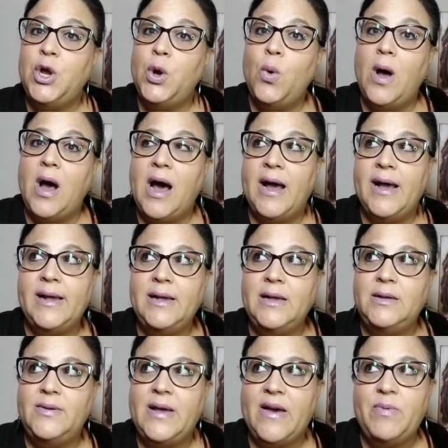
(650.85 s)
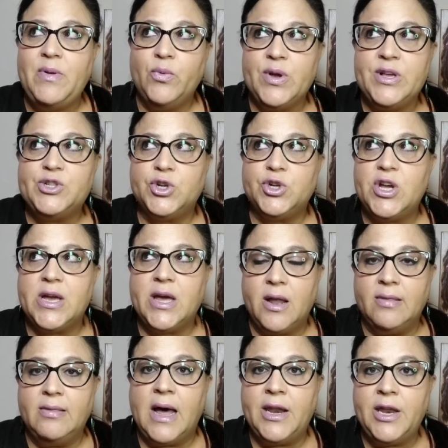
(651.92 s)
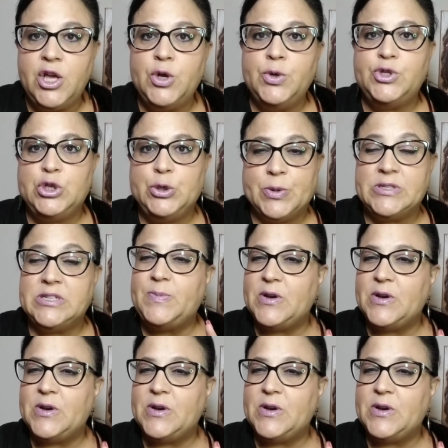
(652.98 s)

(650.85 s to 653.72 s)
You know, I have been researching and a lot of YouTubers,